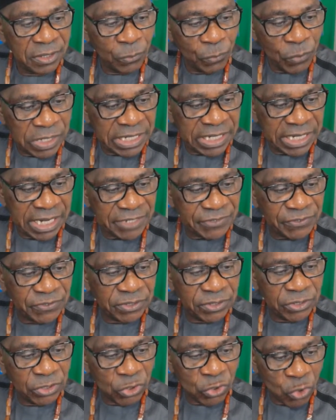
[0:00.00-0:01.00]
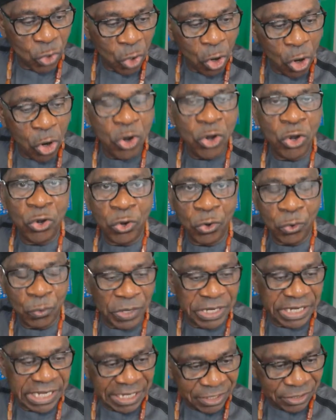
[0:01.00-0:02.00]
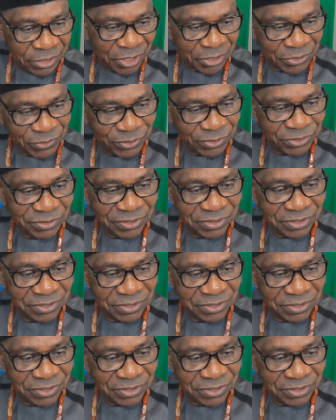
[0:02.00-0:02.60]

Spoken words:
Witness, no, we did not.